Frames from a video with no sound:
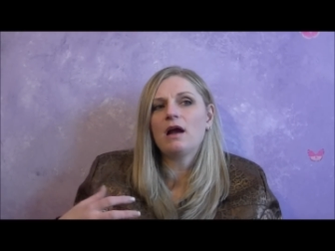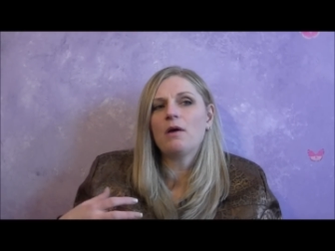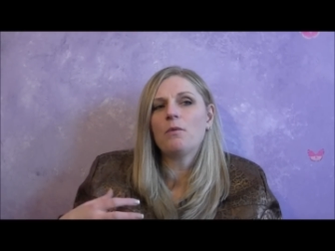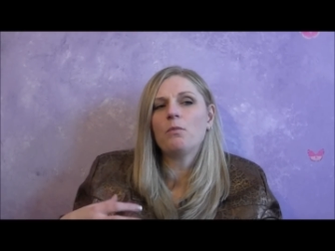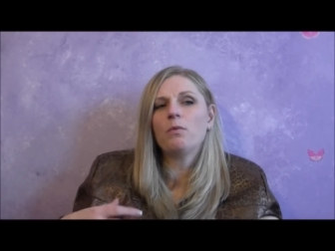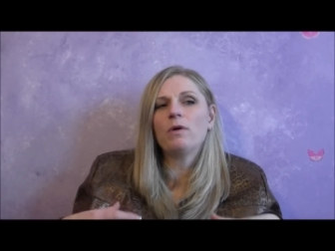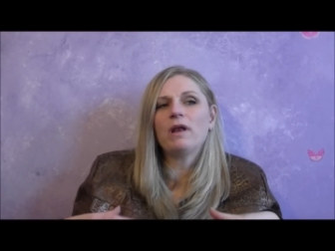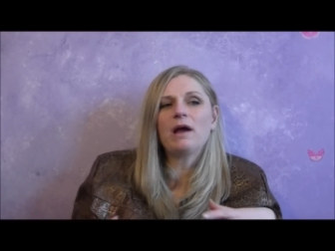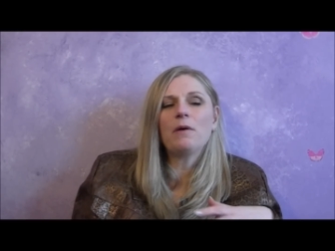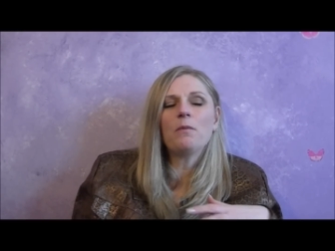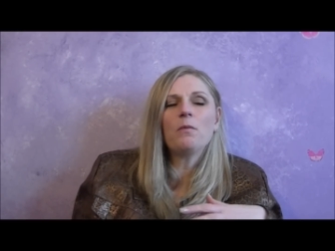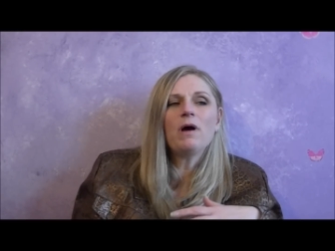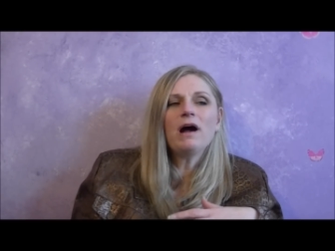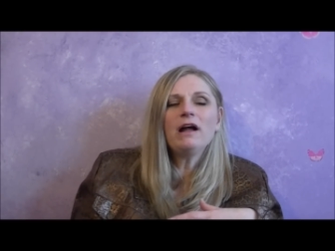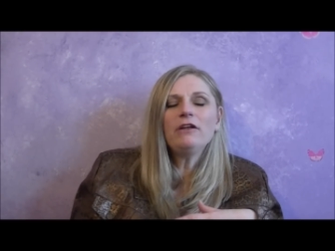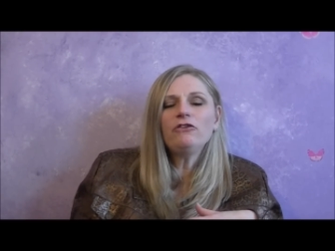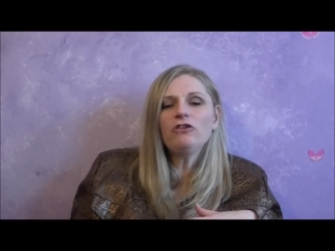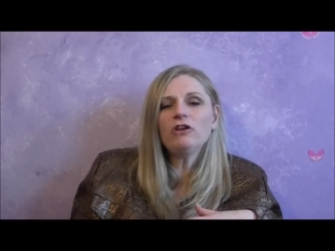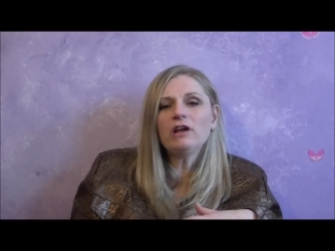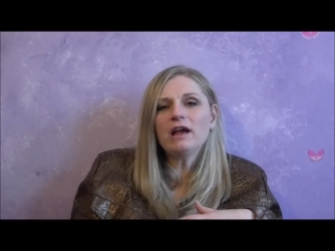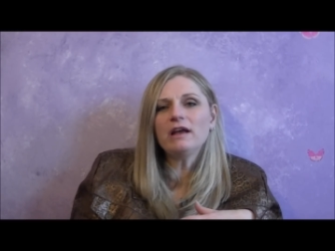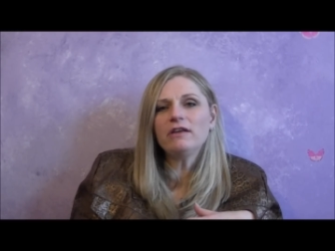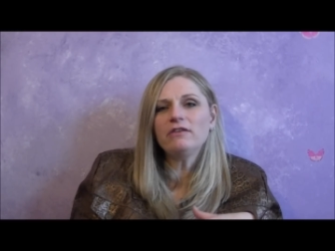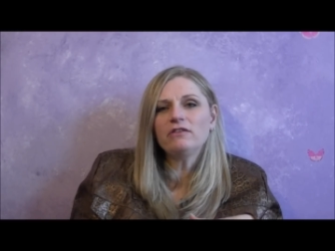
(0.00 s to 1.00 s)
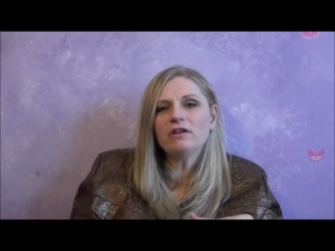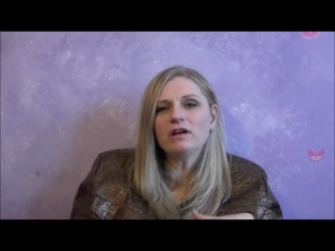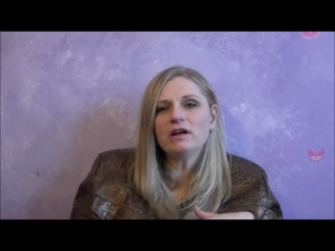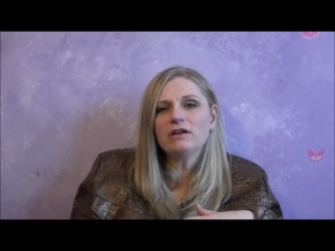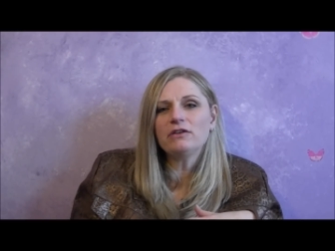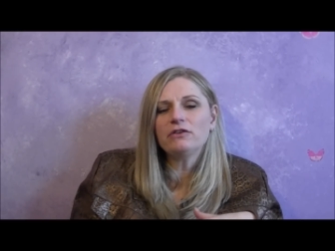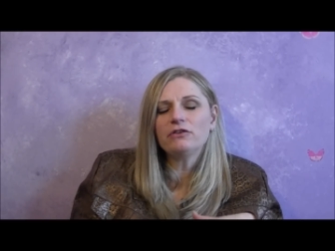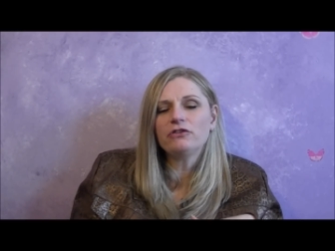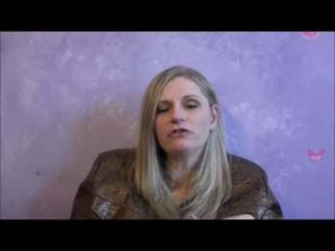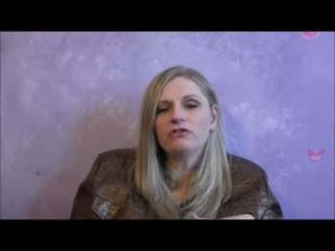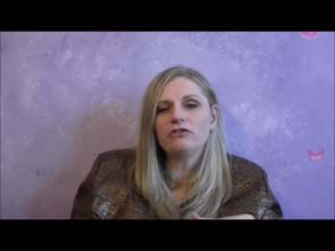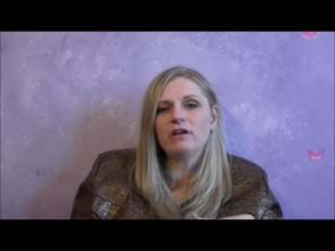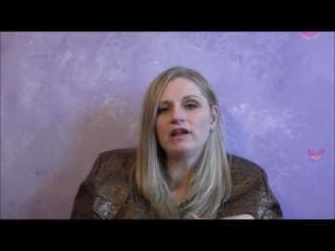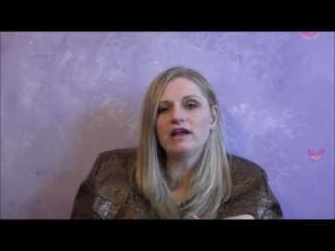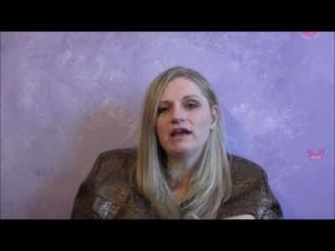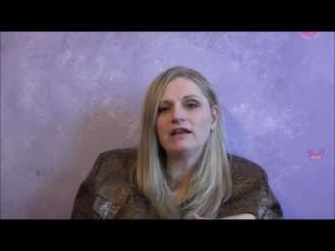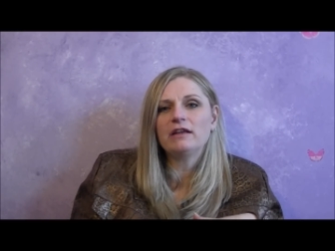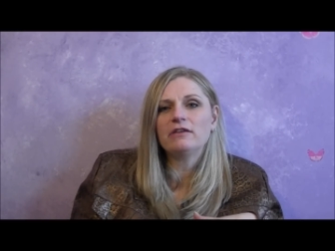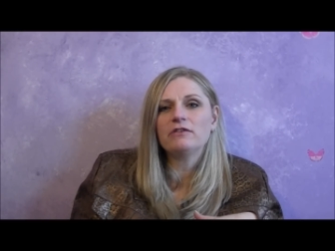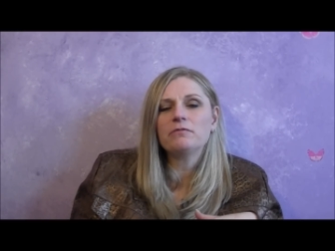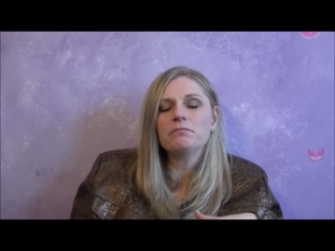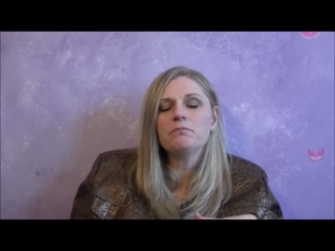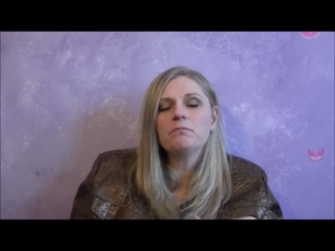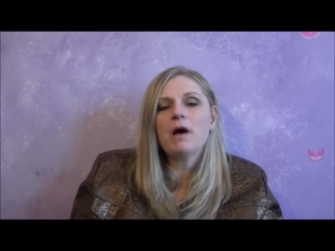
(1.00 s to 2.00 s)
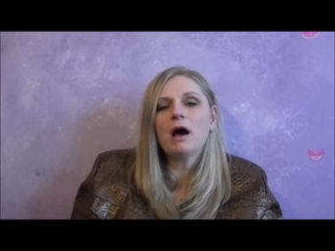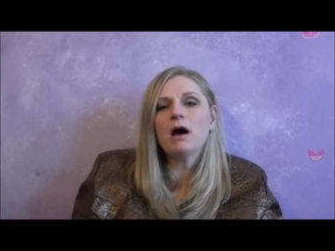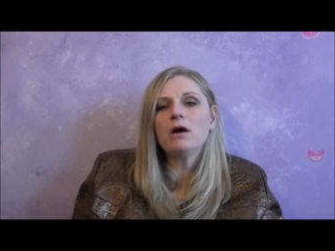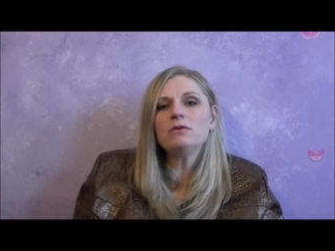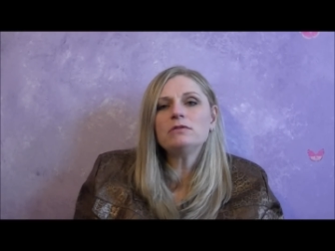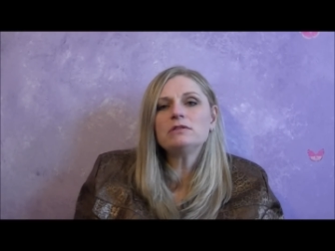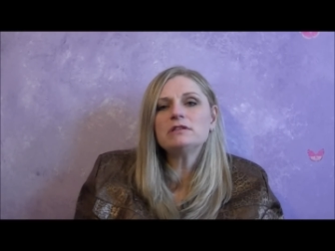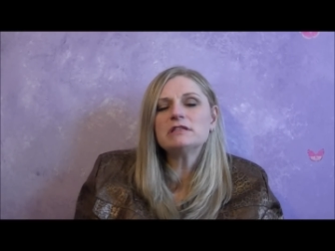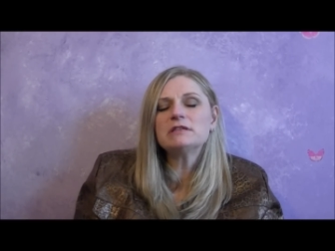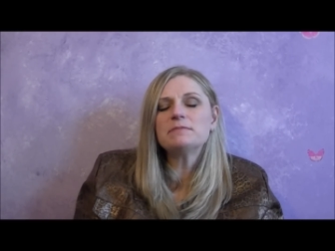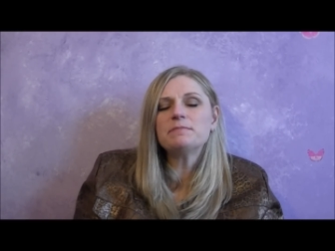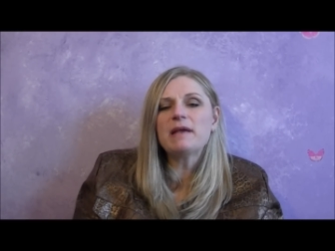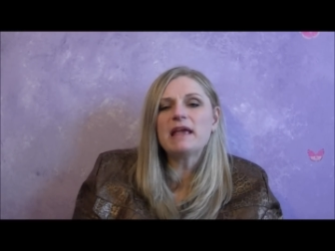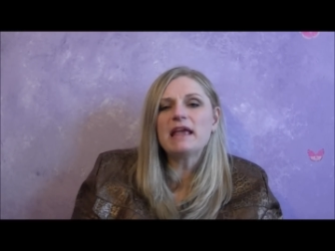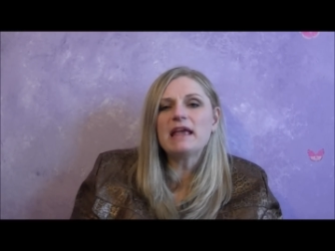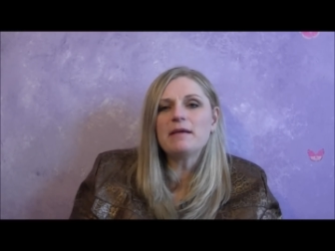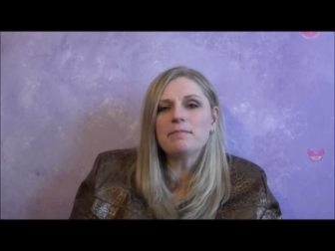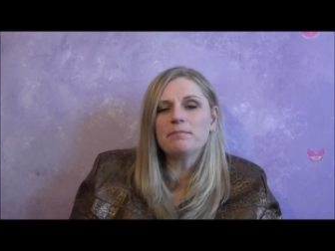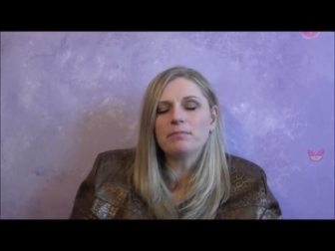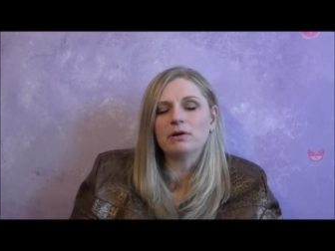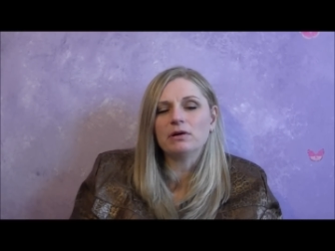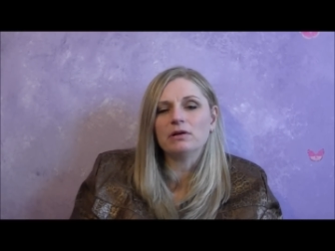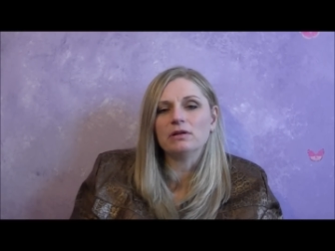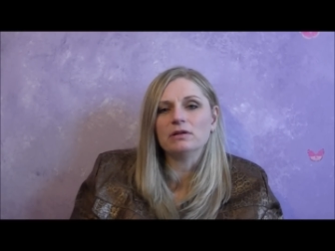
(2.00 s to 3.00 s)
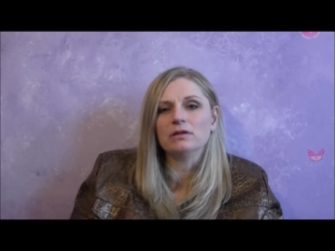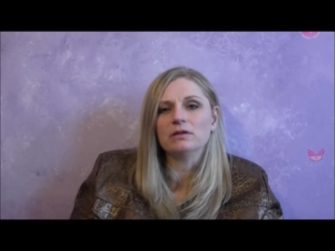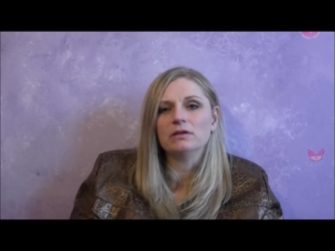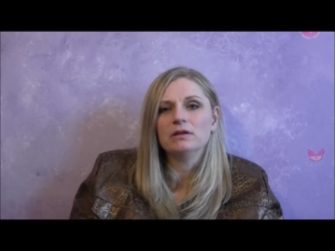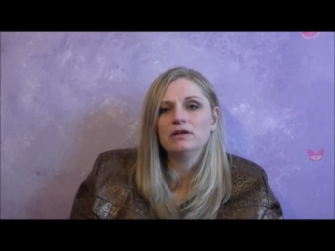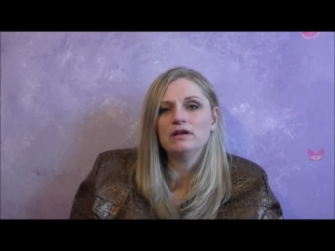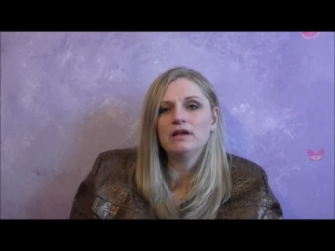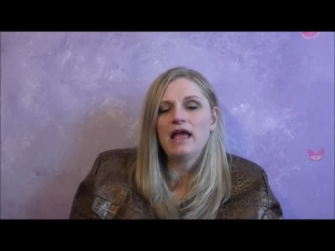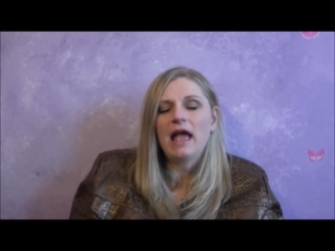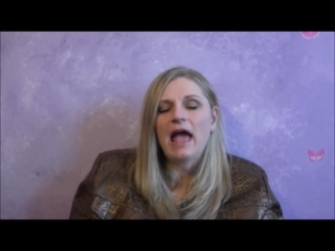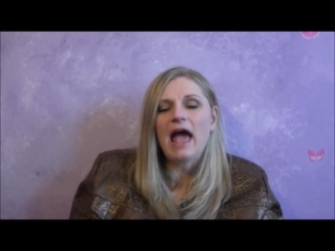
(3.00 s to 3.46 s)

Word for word: what I want you guys to understand is most people